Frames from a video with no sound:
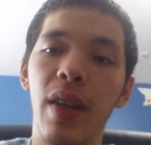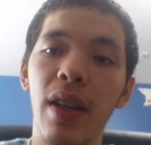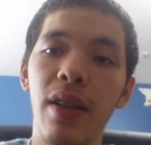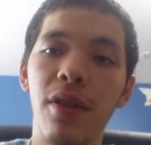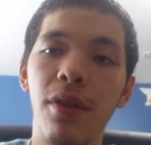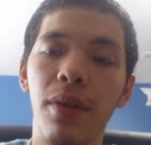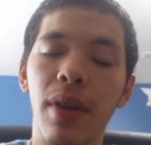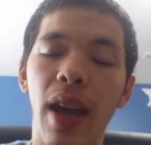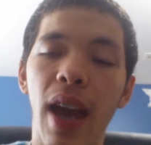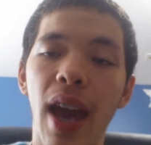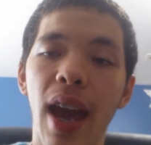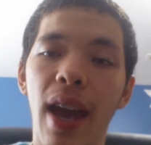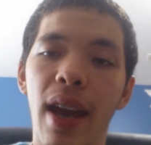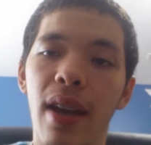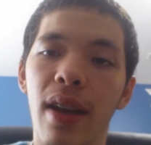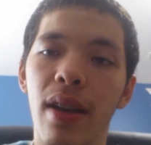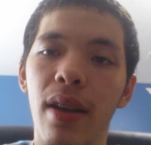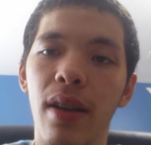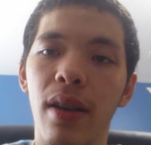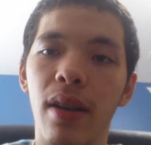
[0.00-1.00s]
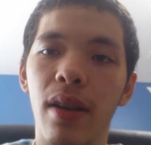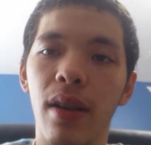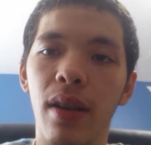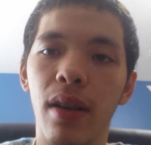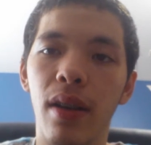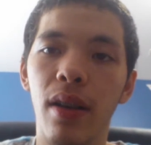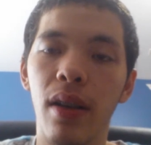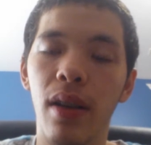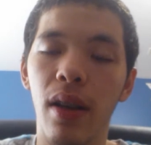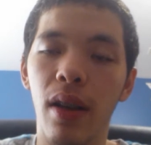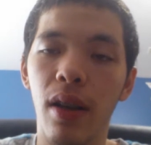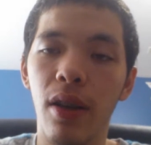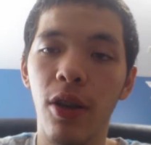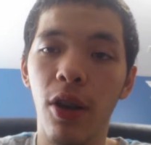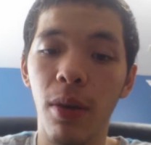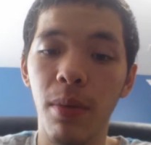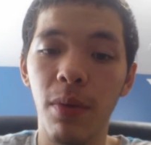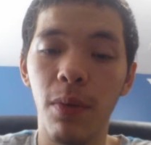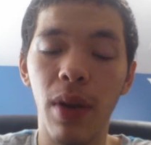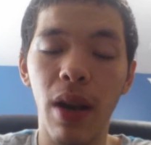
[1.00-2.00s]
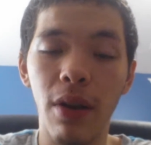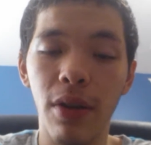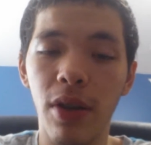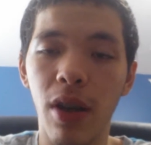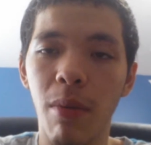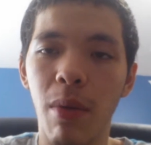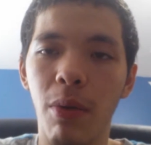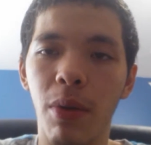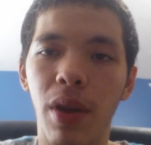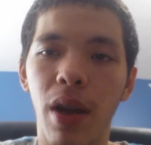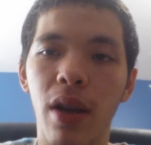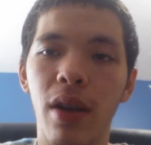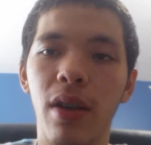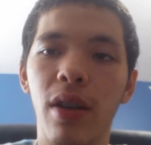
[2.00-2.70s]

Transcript: it's okay. In terms of what I was talking about with